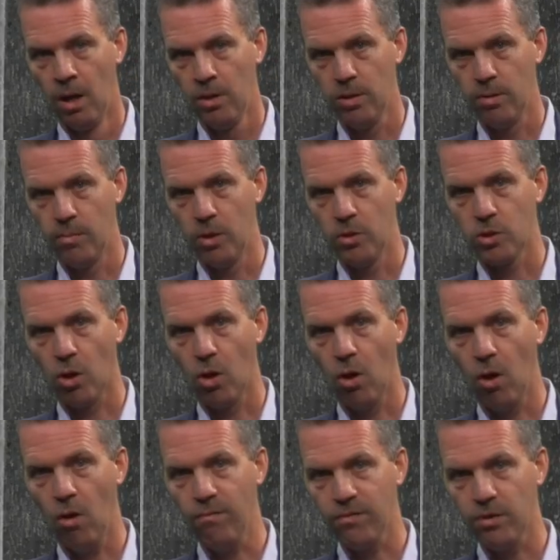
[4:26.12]
The most
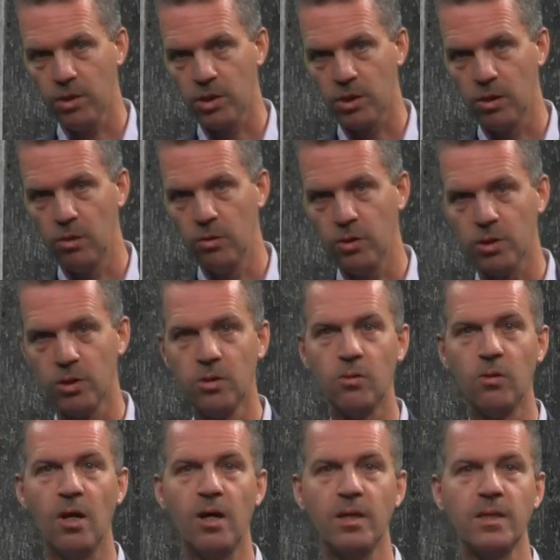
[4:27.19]
obvious solution
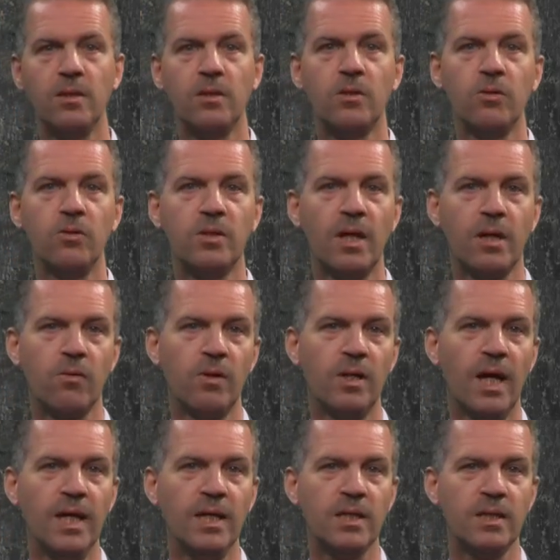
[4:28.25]
to light-induced
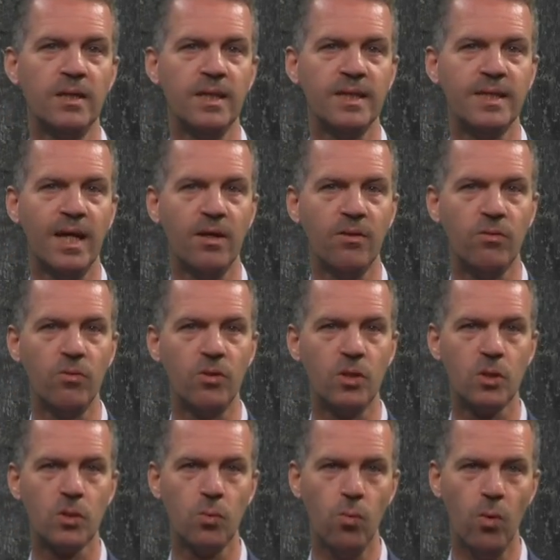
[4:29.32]
degradation is then to
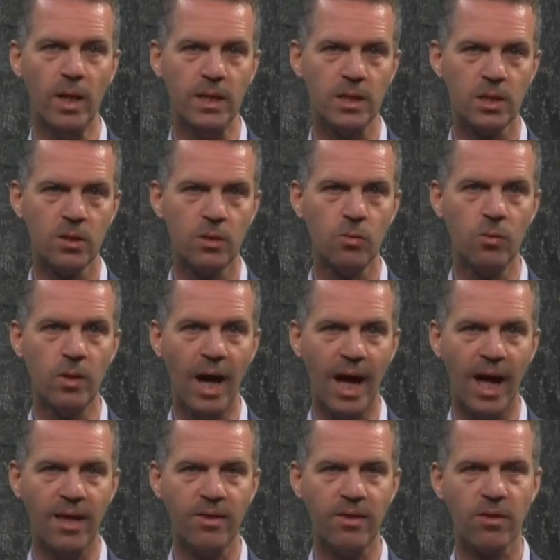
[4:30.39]
switch to
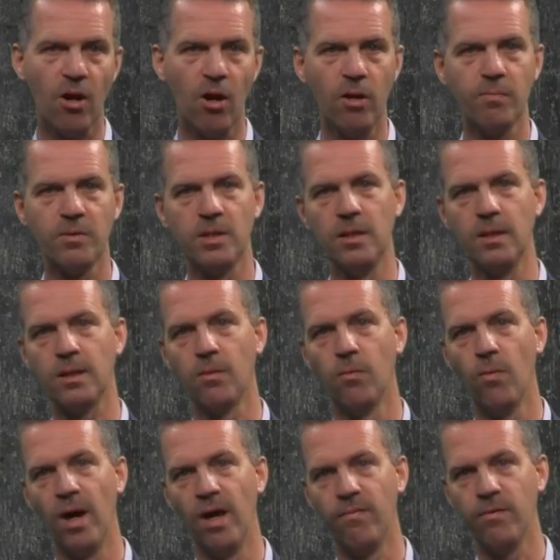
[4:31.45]
N-type silicon
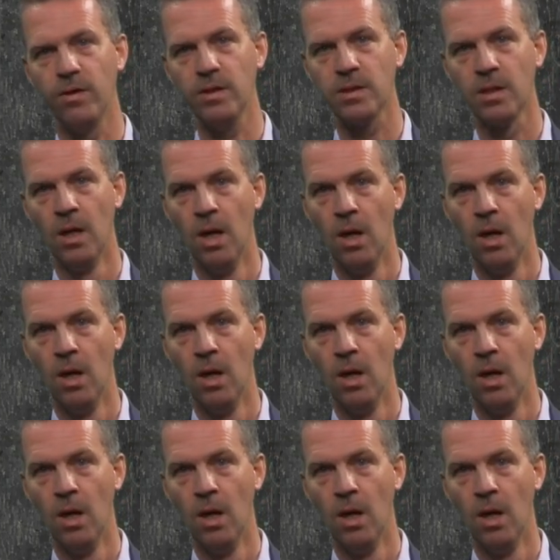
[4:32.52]
wafers,